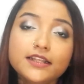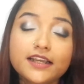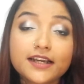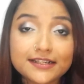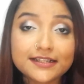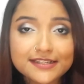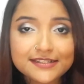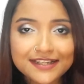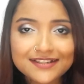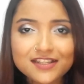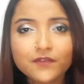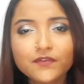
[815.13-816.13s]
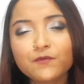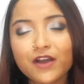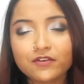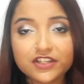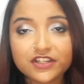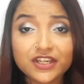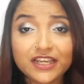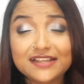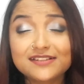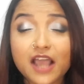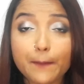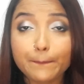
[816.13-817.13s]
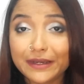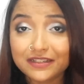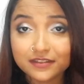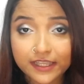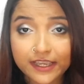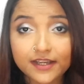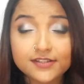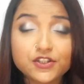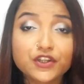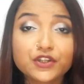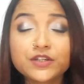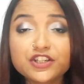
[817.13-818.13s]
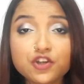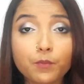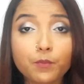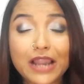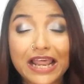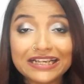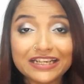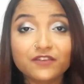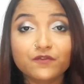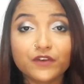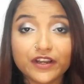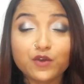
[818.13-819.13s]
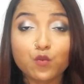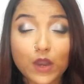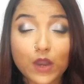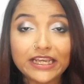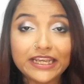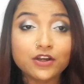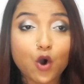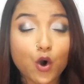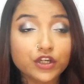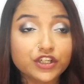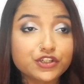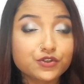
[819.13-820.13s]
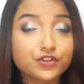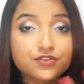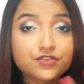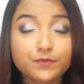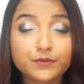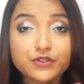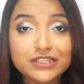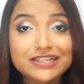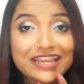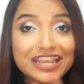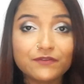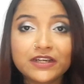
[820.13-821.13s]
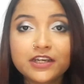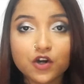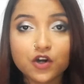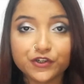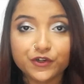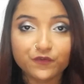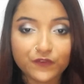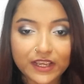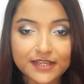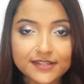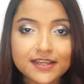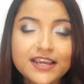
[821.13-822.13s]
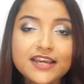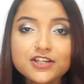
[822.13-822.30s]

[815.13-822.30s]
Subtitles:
the consistency of the foundation is a bit thick, so you need to blend it very well in order to distribute it evenly on your face.